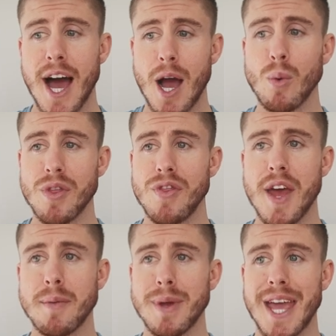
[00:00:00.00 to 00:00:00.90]
I would
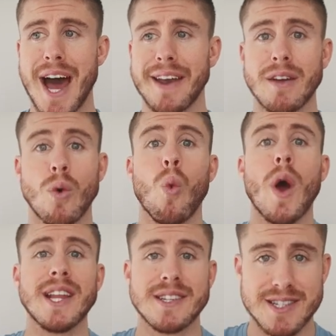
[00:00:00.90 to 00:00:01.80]
then be adding
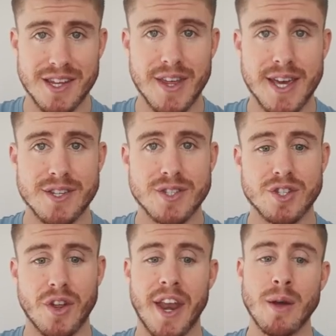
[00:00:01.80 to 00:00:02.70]
weight to this
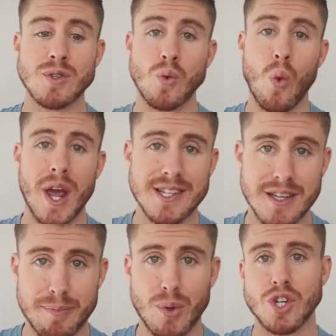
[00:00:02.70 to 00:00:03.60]
so that it was
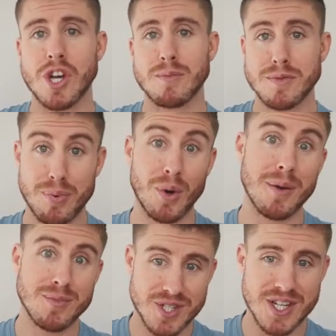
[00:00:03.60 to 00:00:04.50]
weighted push-ups,
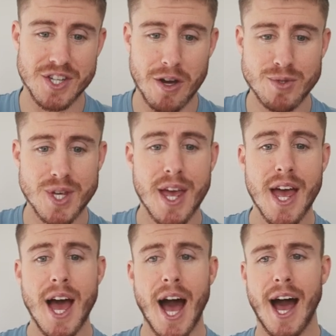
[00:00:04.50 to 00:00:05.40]
pull-ups, sit-ups.
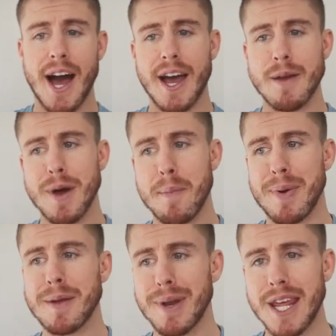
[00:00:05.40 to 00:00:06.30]
I'm a
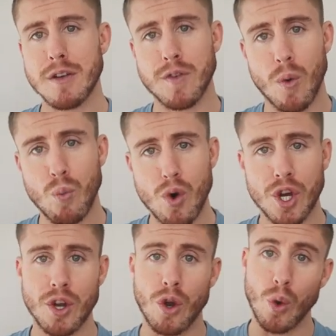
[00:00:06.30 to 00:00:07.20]
big believer on
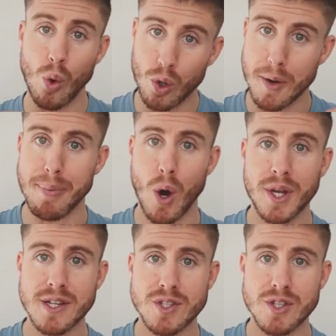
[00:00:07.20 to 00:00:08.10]
working on all
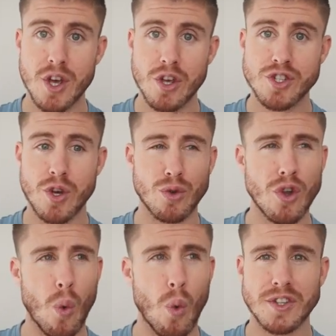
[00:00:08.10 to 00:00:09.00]
components, so
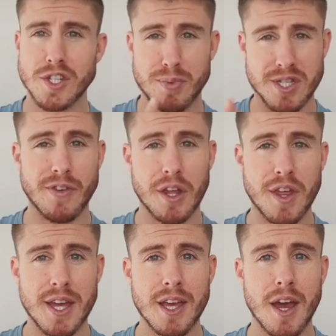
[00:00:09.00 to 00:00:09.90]
not one specific
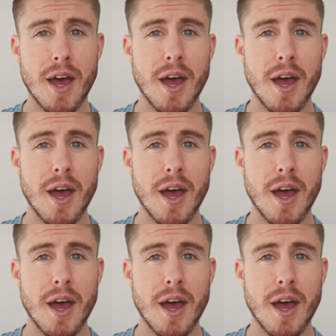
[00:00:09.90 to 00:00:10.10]
thing,